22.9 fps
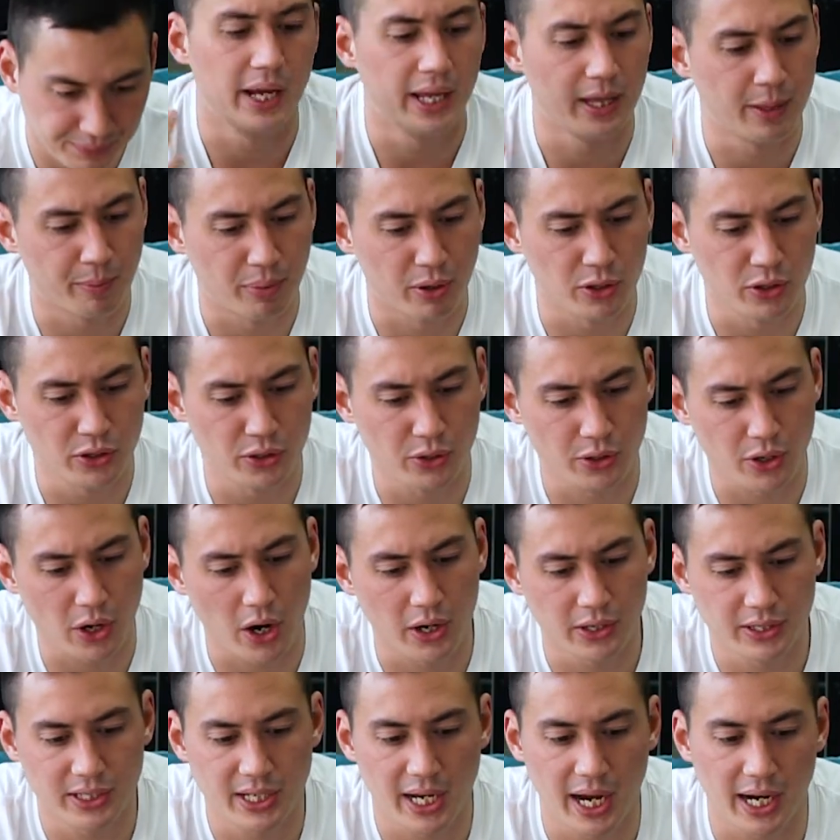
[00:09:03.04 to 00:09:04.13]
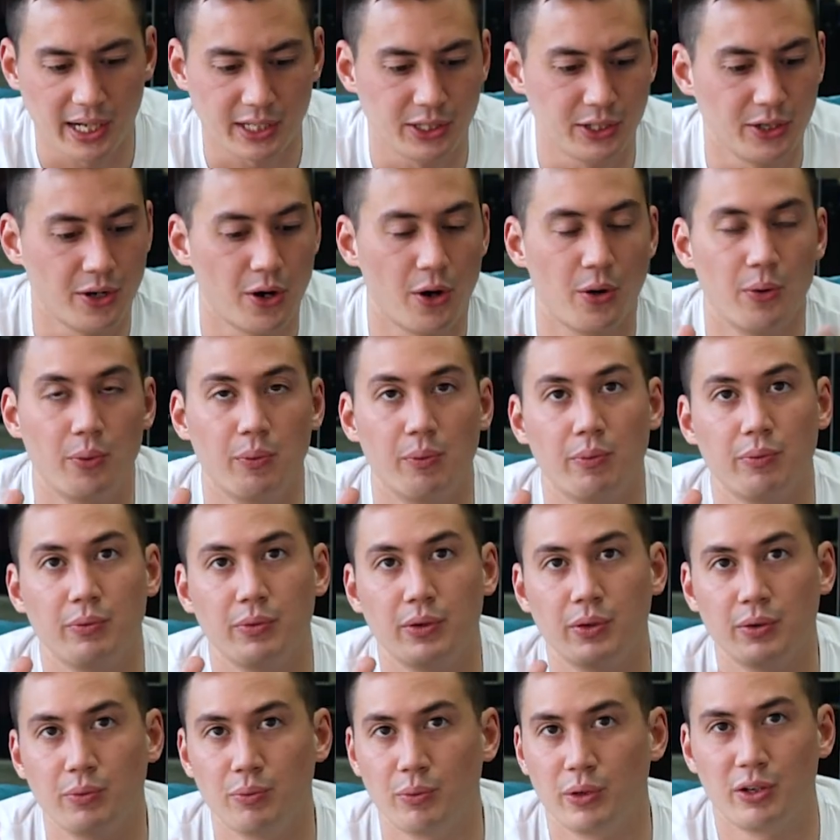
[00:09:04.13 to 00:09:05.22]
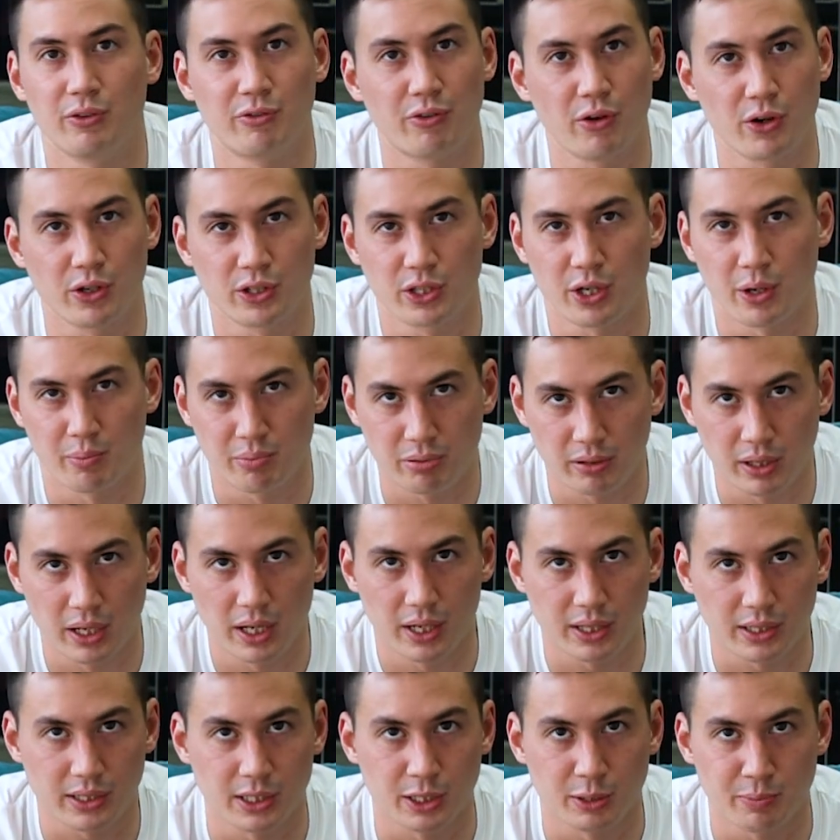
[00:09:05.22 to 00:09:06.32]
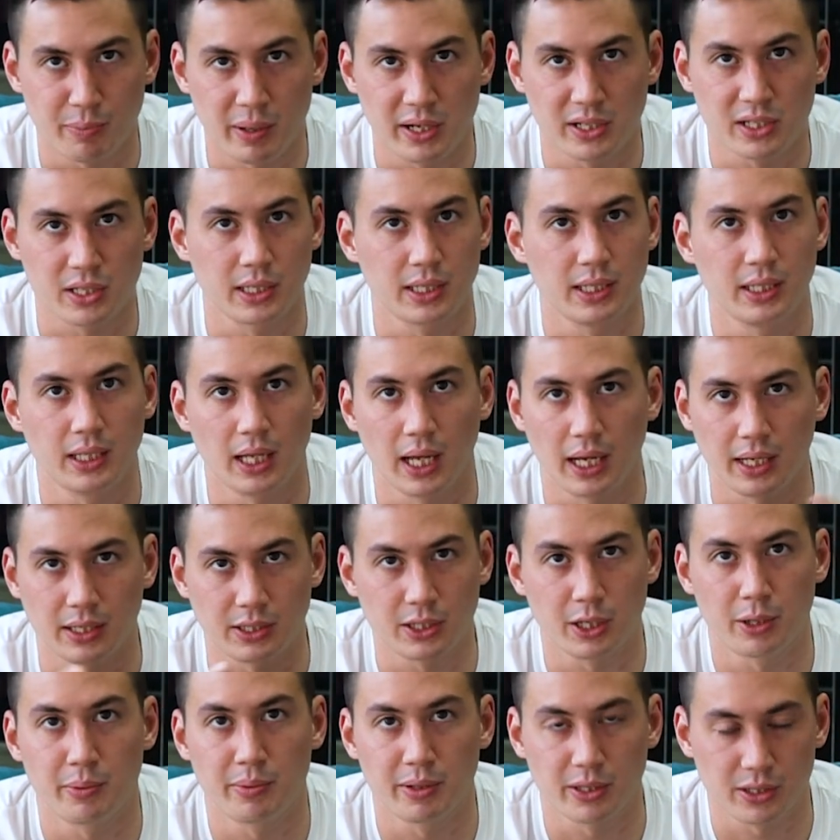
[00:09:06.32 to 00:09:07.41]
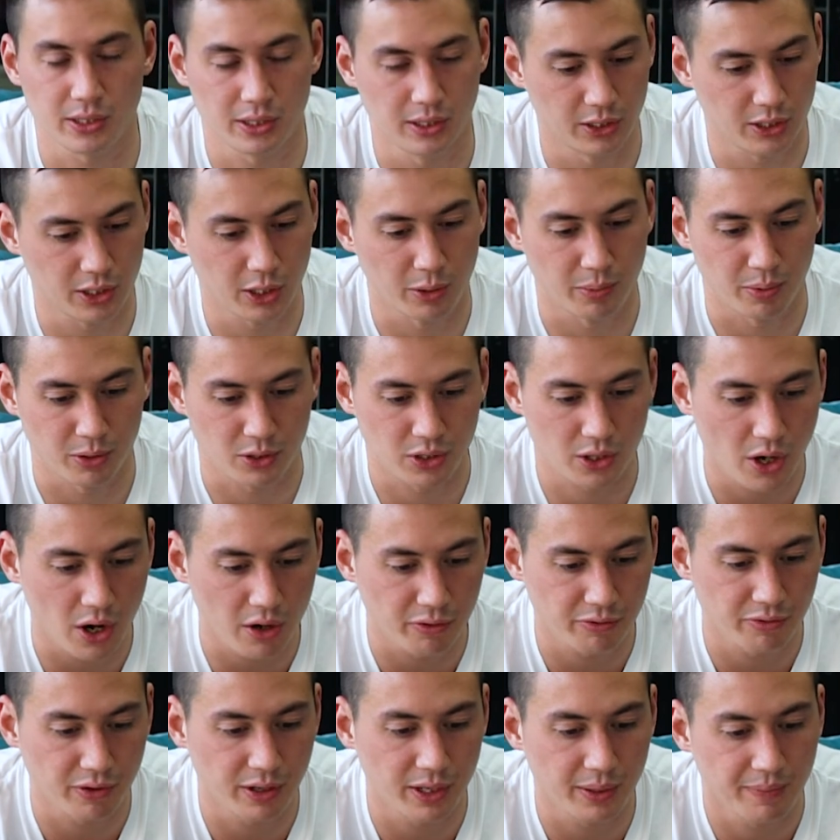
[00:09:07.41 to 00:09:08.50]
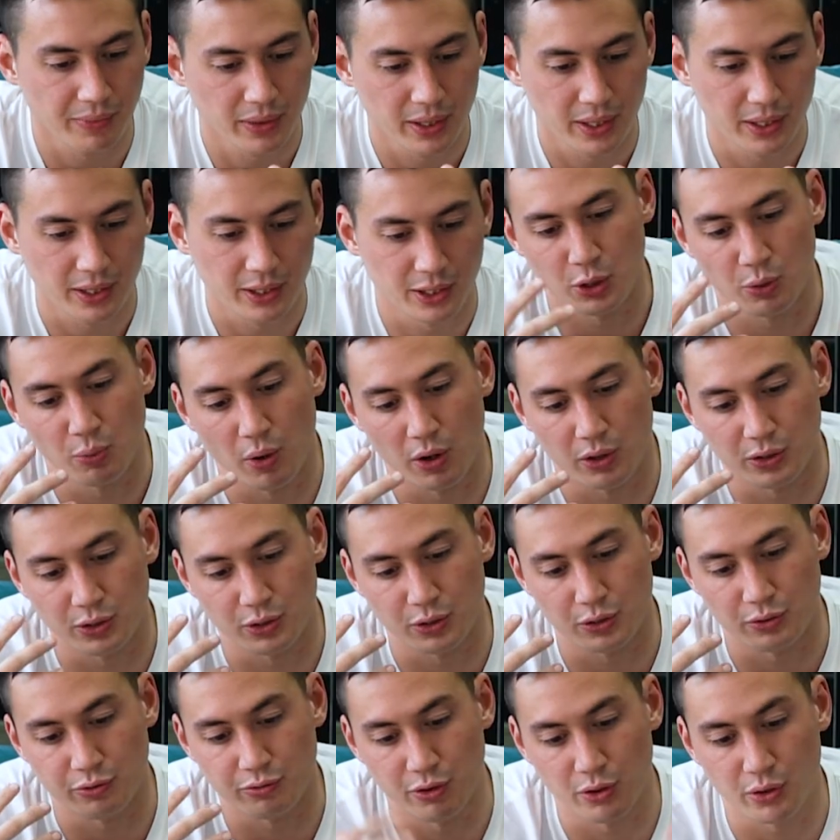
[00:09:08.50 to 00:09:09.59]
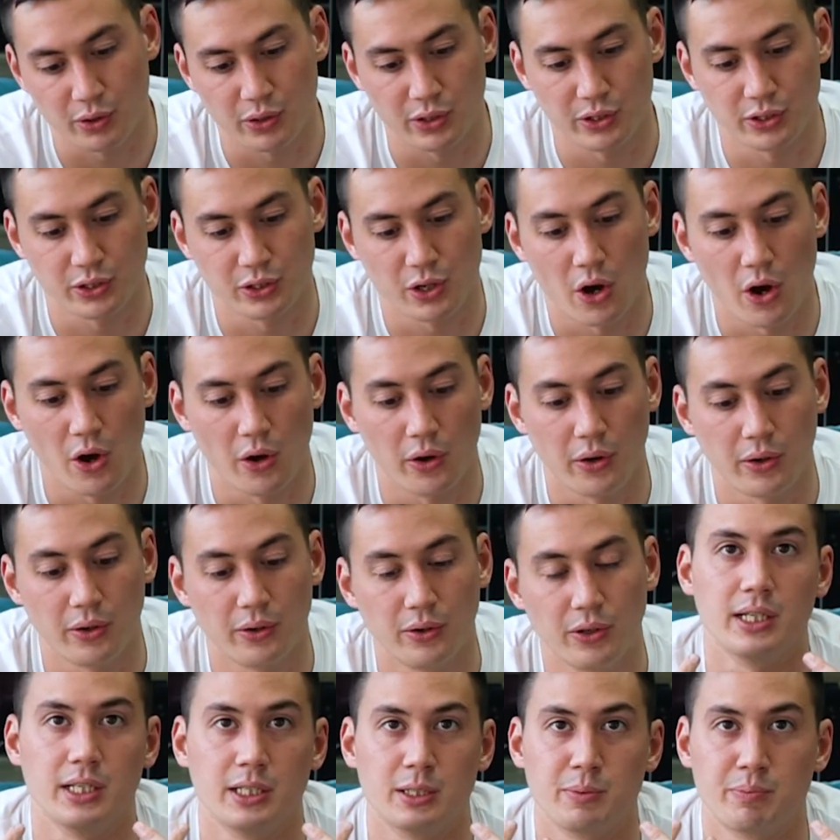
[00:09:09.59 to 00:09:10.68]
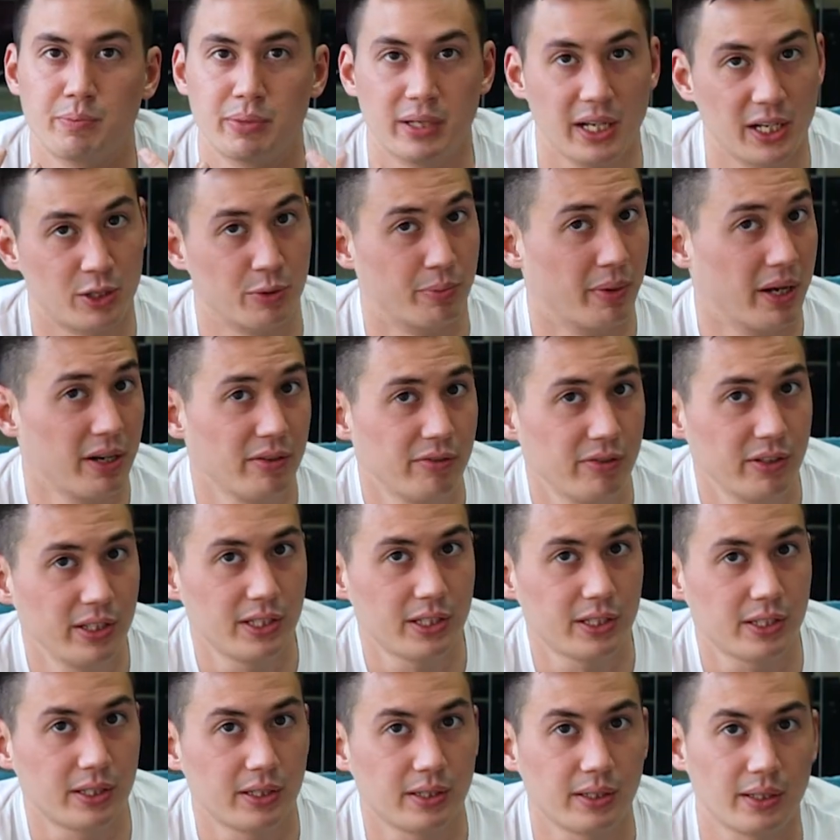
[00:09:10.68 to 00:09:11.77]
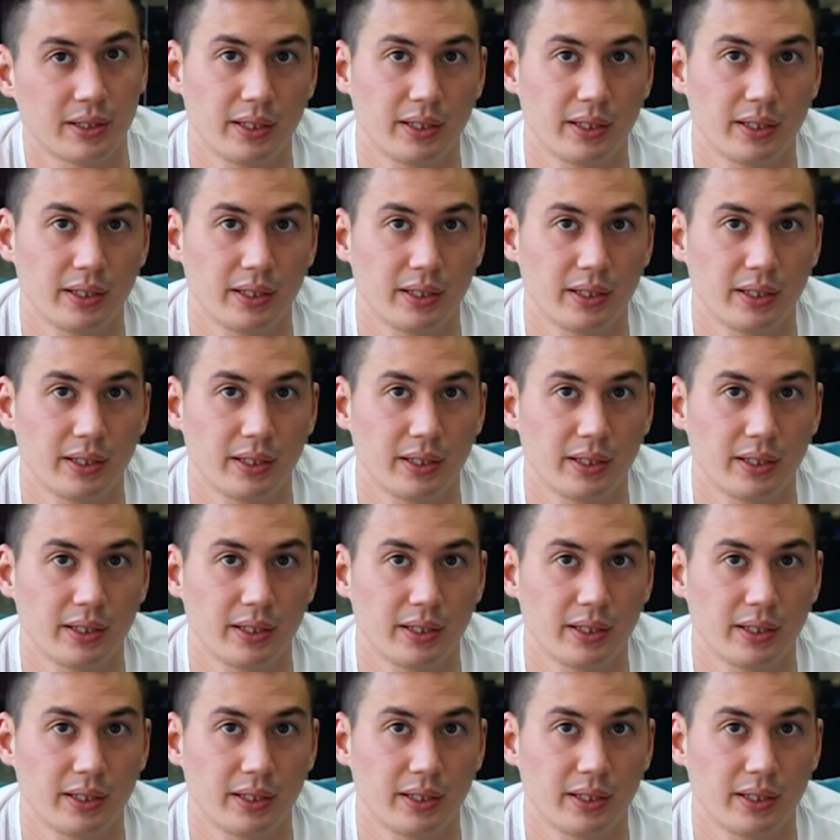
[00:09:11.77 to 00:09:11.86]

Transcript: In the personal context, when you're focusing on products, especially like Starbucks coffee, you want to focus on its potential benefits.